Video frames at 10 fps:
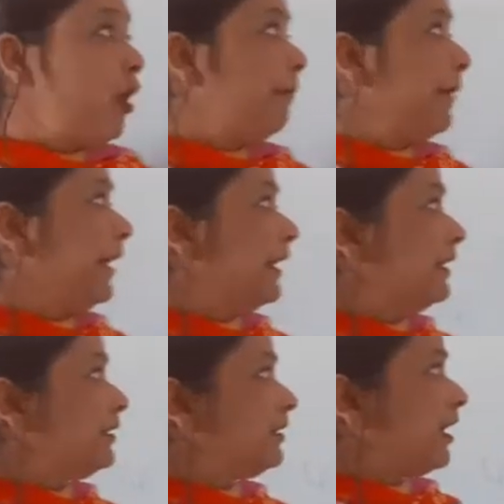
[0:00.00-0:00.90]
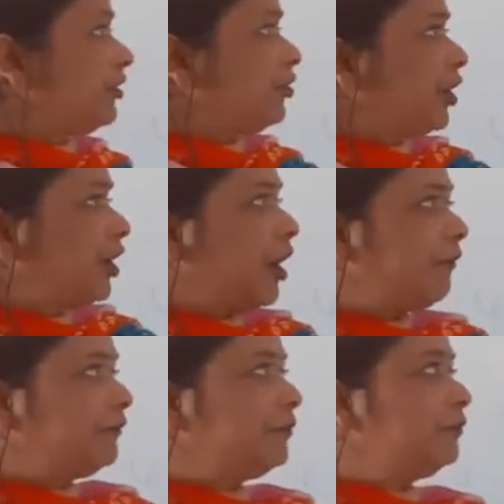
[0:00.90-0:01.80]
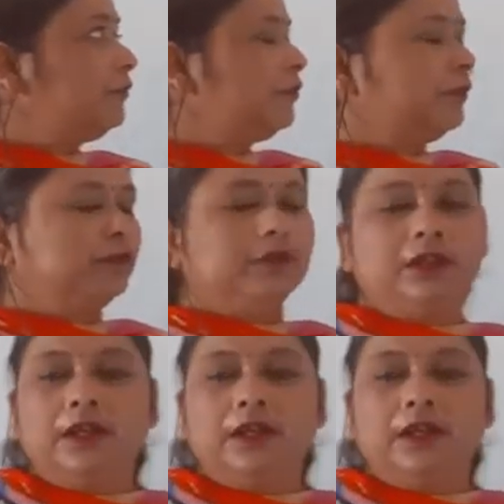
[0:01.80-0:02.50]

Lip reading: topic is structure of tooth.